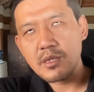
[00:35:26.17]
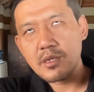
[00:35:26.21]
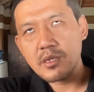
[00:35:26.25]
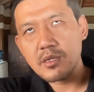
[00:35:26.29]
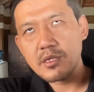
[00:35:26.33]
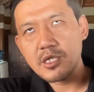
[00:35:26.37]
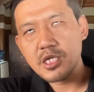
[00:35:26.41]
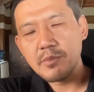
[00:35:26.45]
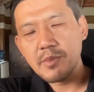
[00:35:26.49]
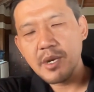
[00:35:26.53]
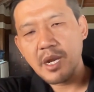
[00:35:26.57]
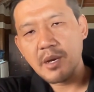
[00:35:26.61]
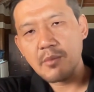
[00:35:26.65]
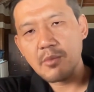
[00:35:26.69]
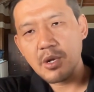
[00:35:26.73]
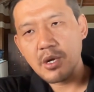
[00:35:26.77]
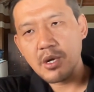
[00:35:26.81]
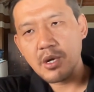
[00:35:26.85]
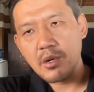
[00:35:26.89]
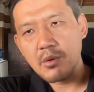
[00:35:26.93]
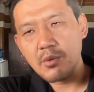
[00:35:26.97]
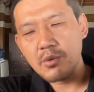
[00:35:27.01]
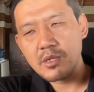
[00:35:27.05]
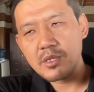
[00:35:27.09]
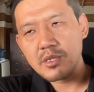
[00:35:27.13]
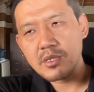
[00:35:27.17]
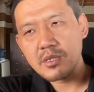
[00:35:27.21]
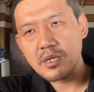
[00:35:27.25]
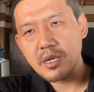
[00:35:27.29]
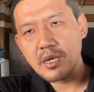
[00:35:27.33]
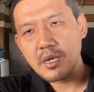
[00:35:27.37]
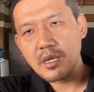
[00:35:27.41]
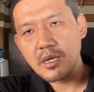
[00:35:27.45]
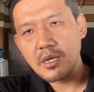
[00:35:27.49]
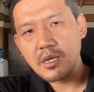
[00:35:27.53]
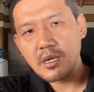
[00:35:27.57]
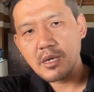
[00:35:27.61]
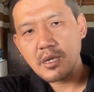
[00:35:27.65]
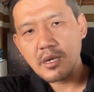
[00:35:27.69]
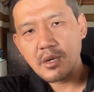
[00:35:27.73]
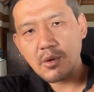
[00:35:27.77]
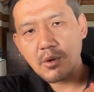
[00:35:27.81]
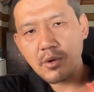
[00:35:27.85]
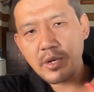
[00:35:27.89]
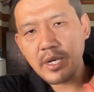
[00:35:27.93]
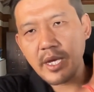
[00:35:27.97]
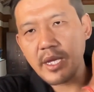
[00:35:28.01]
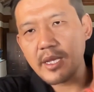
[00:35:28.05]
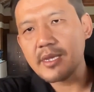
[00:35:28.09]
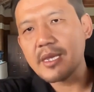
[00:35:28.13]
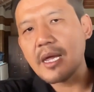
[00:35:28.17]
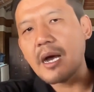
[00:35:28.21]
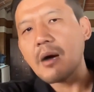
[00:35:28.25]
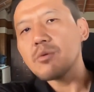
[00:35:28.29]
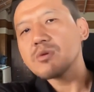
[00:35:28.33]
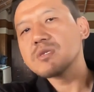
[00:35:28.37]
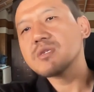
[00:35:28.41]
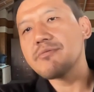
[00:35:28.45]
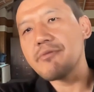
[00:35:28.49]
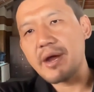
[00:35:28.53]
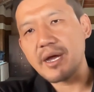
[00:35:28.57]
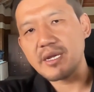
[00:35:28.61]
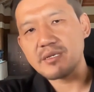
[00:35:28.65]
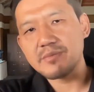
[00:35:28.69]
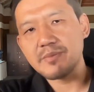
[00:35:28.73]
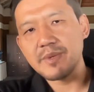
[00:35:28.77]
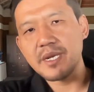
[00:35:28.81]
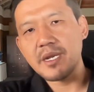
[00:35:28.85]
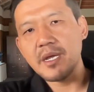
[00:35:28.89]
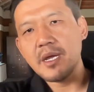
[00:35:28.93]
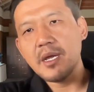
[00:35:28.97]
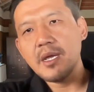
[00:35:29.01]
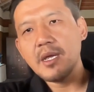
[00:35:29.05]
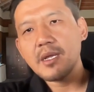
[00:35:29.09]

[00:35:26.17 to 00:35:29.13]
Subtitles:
Chimilhamla was like, okay, that was harassment.